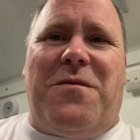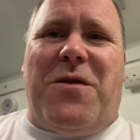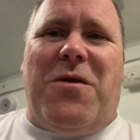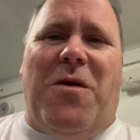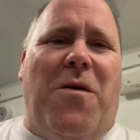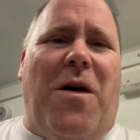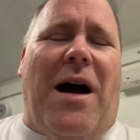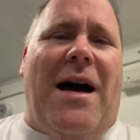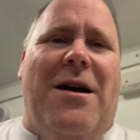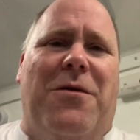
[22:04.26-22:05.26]
through
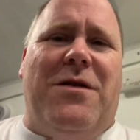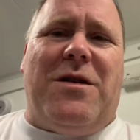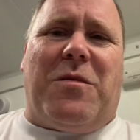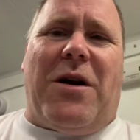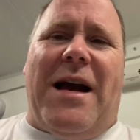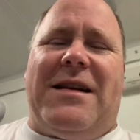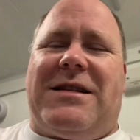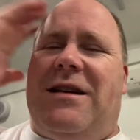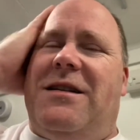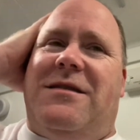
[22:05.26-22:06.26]
Iowa and
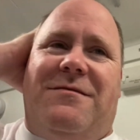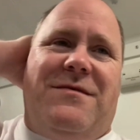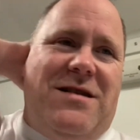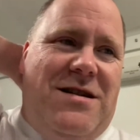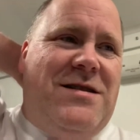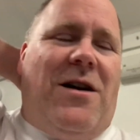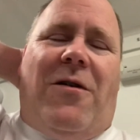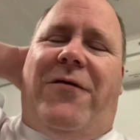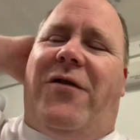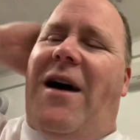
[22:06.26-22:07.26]
Nebraska, and it's all
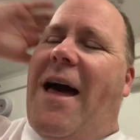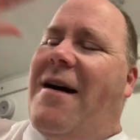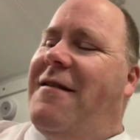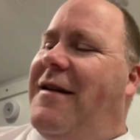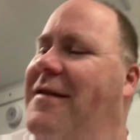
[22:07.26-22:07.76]
flat land.